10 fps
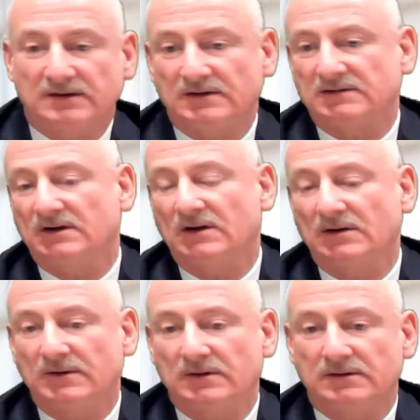That's
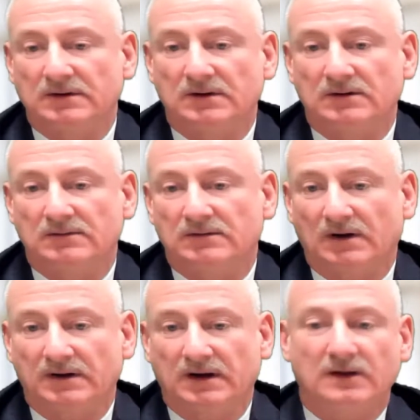terrible.
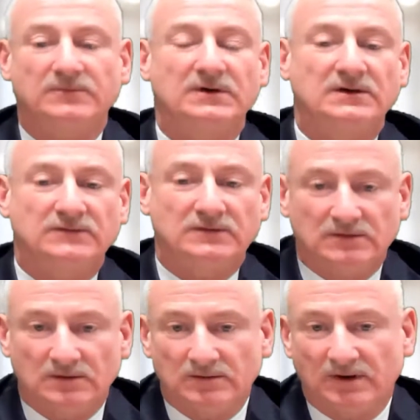I can't believe
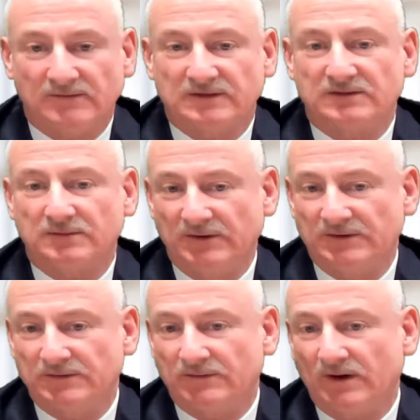you have such a
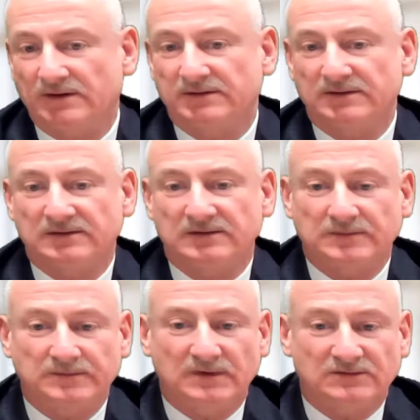breach of trust.
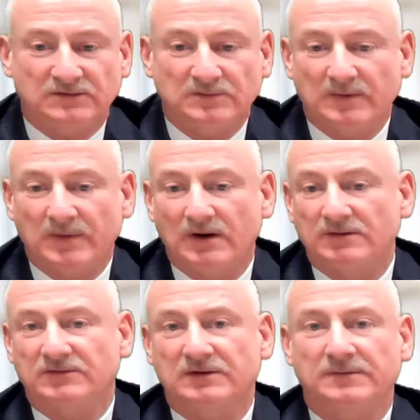This should be a
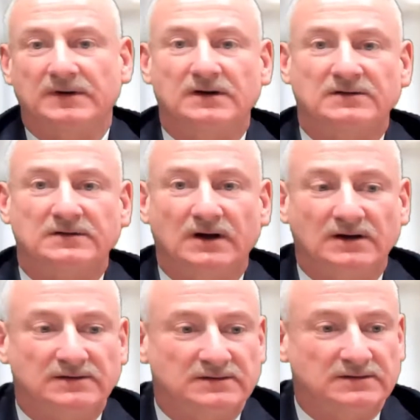partnership, and it's
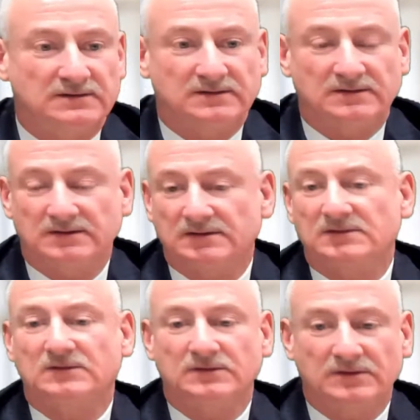not. It's a
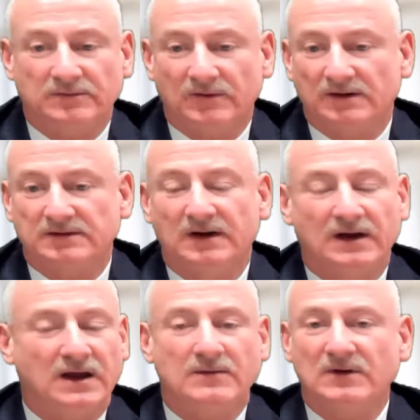dictatorial process.
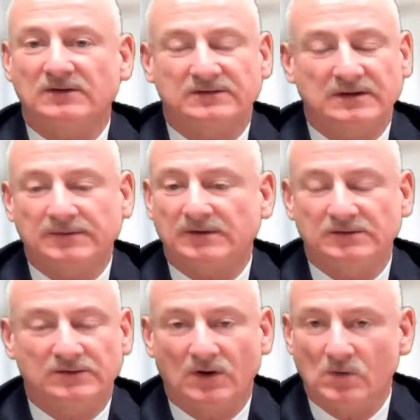Emails typically
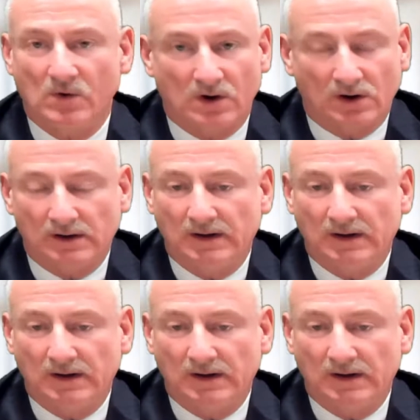don't work.